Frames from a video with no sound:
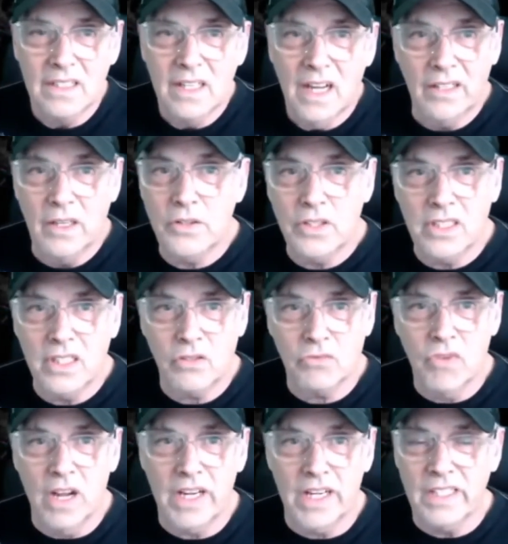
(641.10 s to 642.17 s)
I know she does
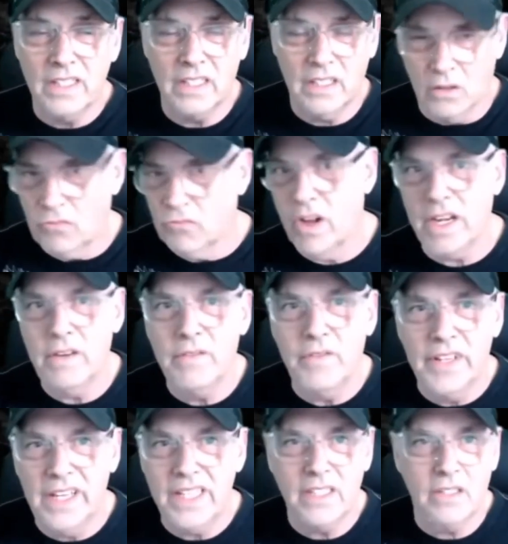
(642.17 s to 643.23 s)
running. She got running
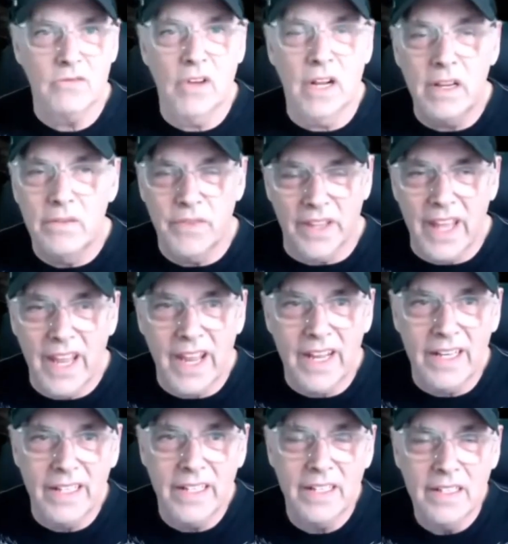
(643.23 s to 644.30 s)
for this and running for
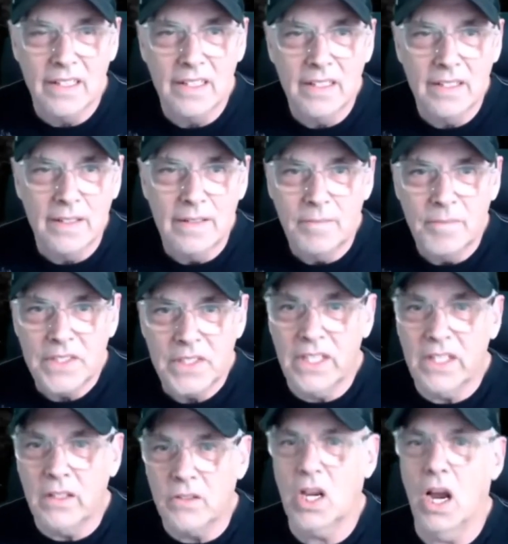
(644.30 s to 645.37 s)
that. She
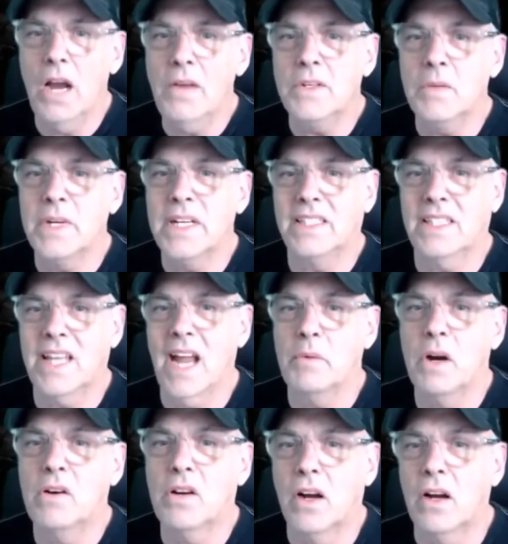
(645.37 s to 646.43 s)
ain't got time to be a damn
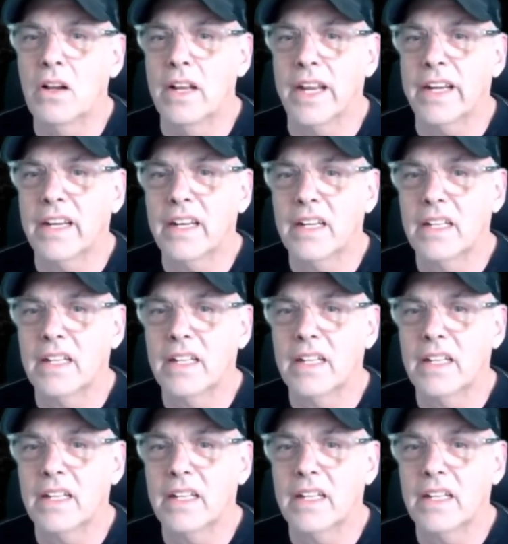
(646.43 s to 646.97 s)
alcoholic.